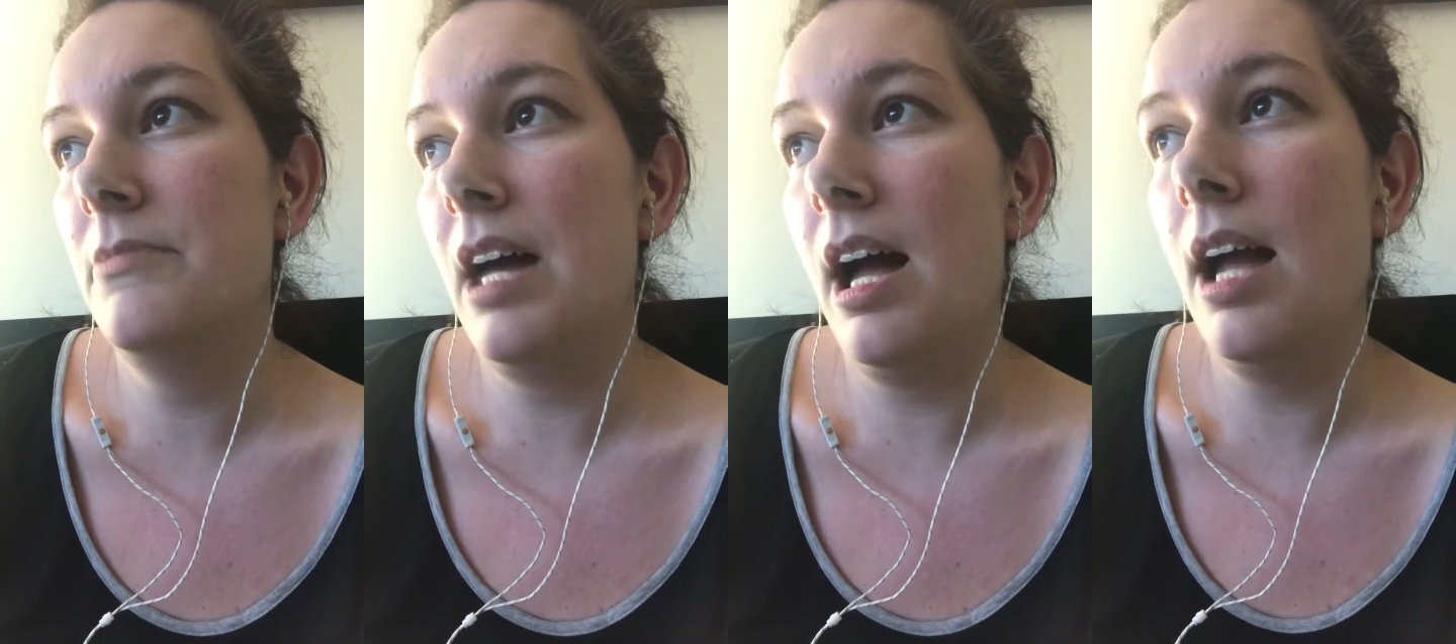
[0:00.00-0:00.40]

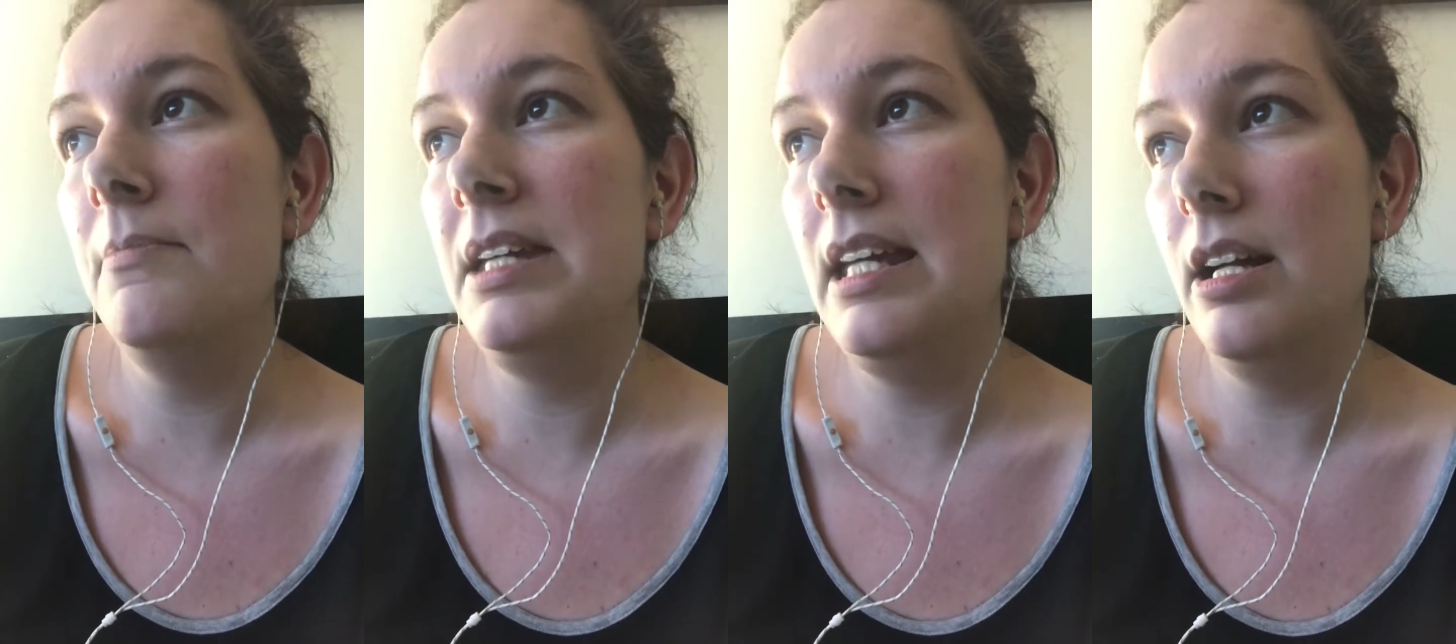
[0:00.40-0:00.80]
I'm
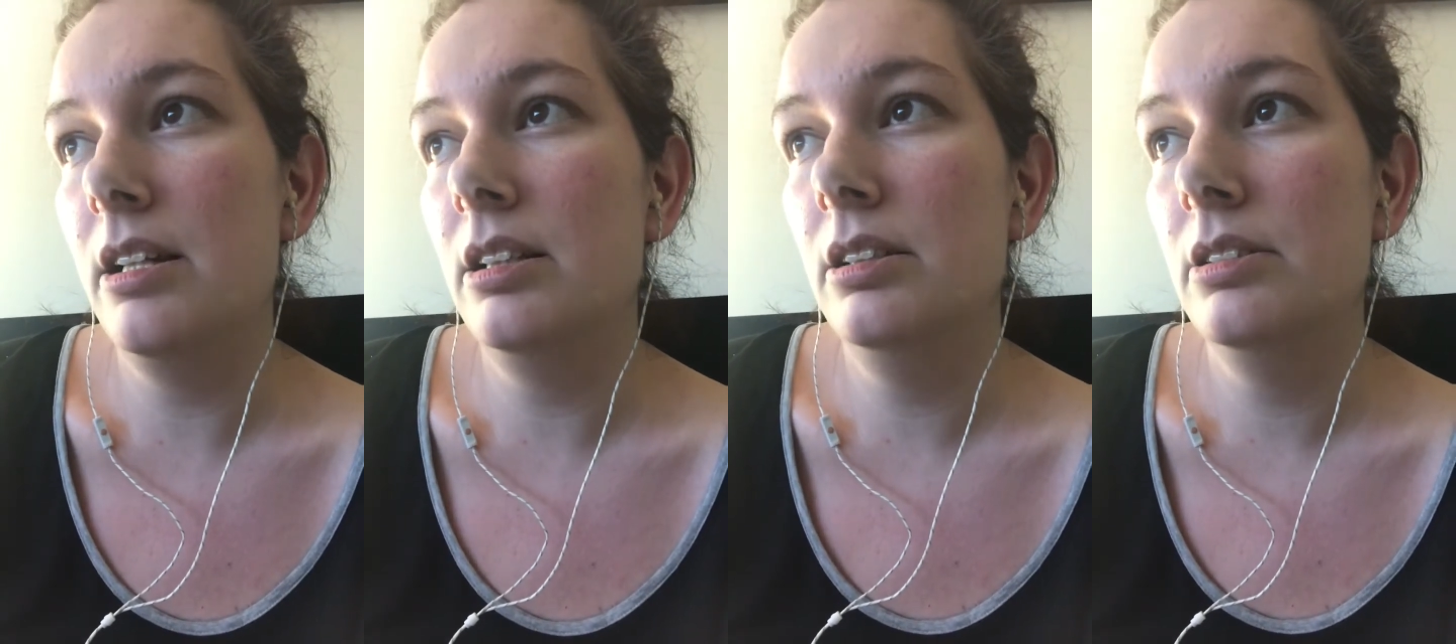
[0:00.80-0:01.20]

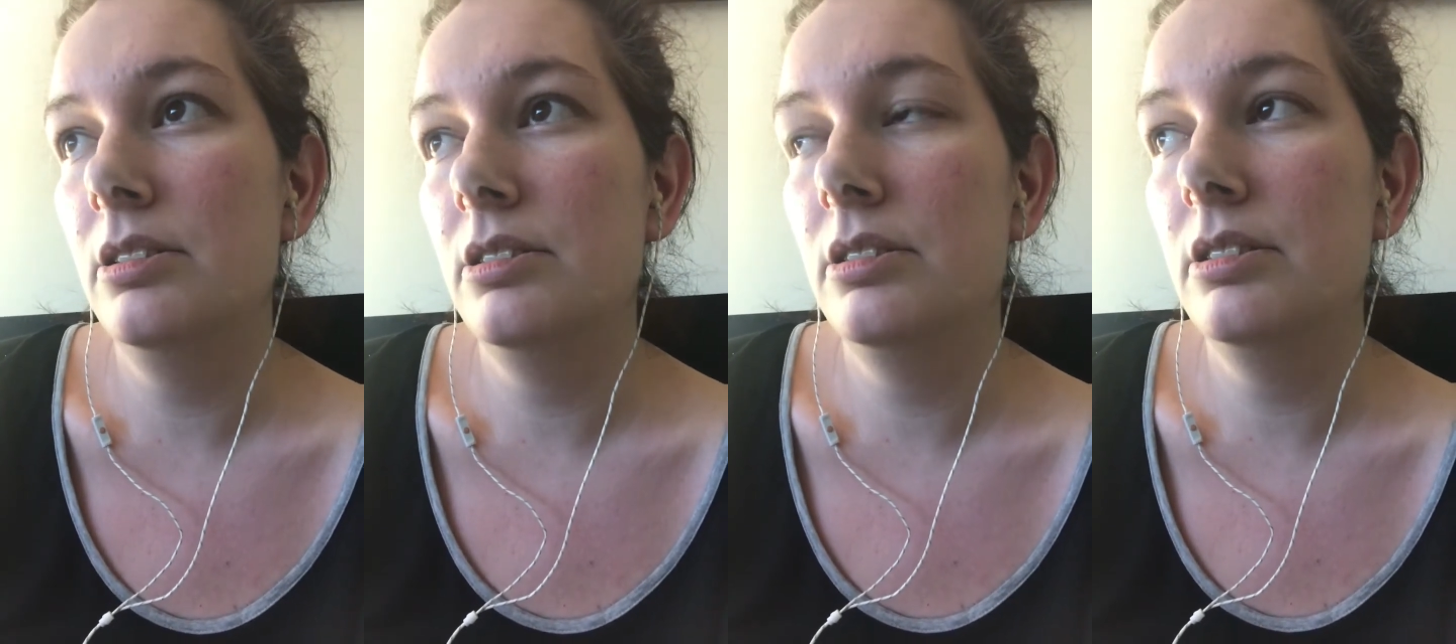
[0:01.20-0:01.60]
here
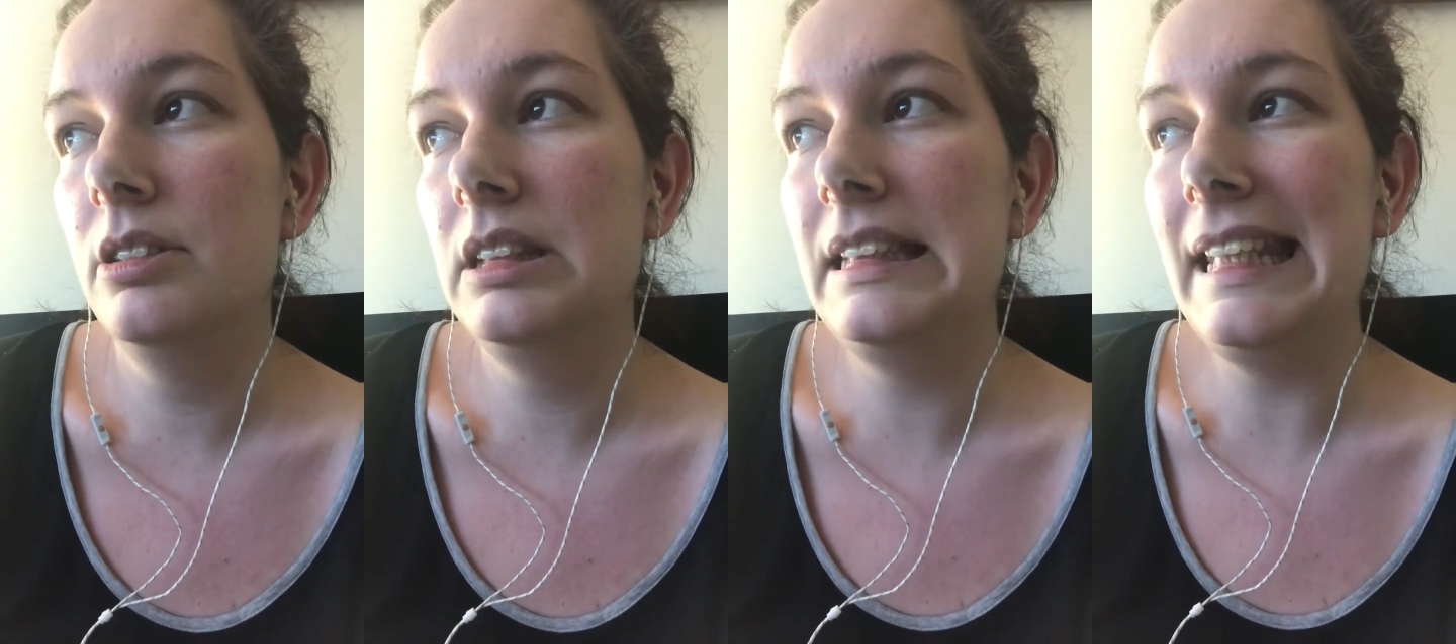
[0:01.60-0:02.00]
to